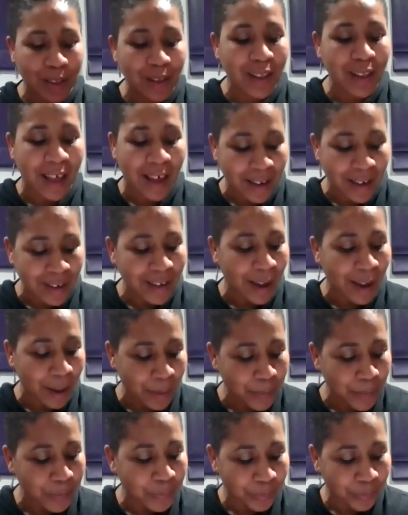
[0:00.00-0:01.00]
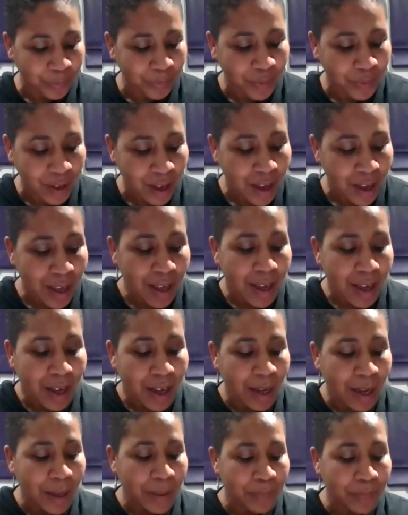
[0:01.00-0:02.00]
that yeah
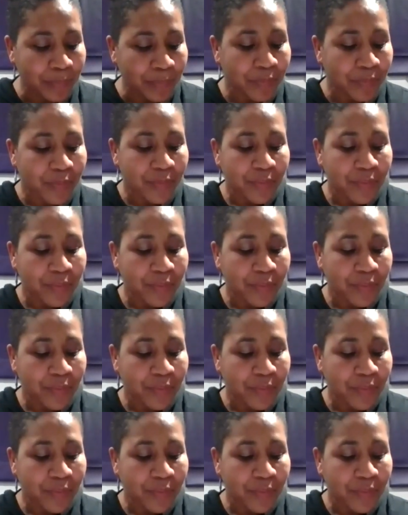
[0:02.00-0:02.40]
um,